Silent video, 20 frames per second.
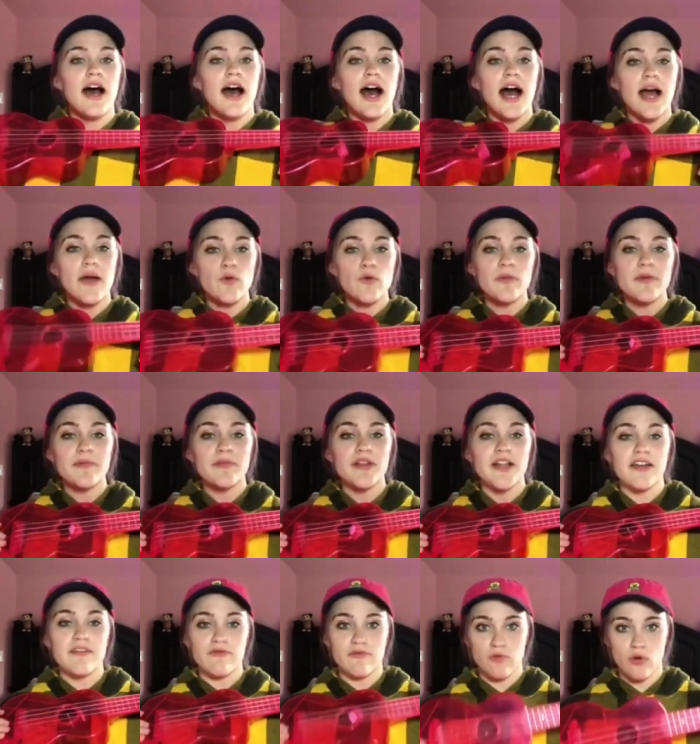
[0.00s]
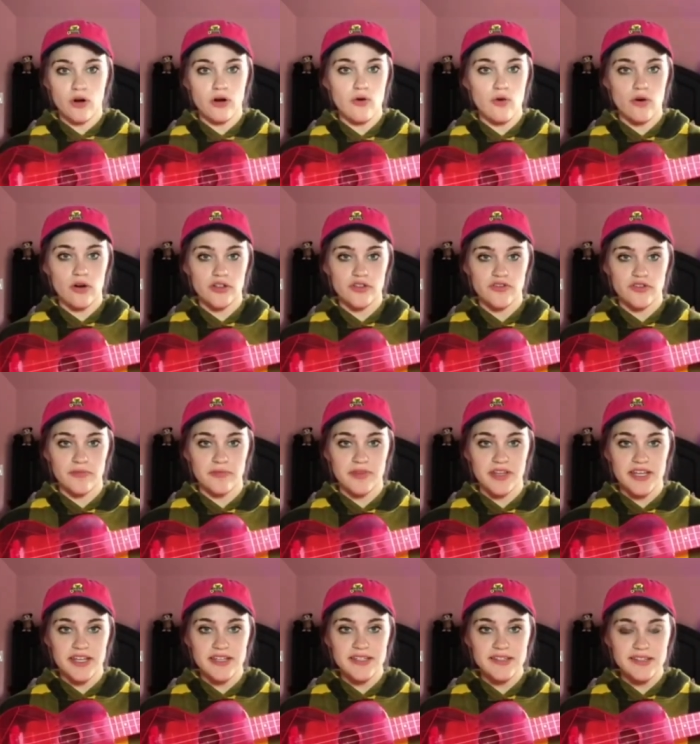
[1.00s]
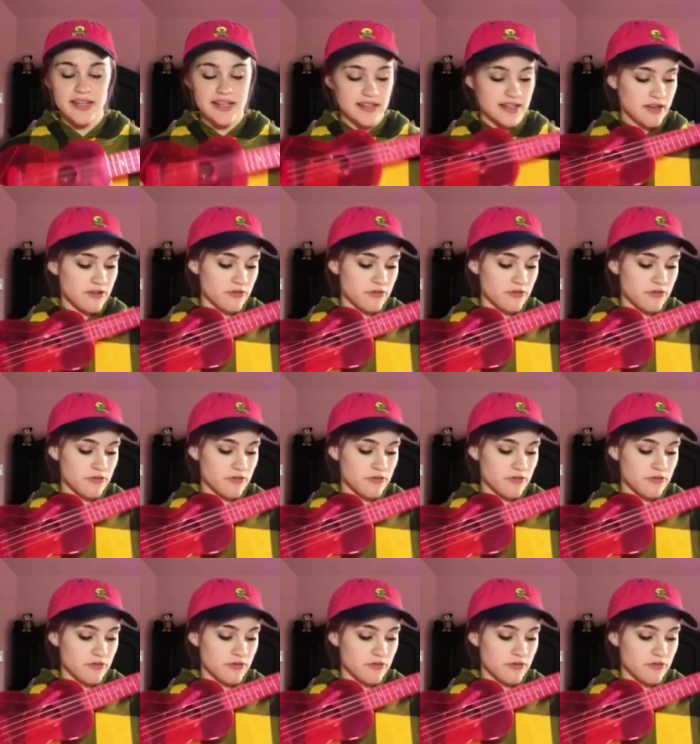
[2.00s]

I will be playing 4 chords from this and then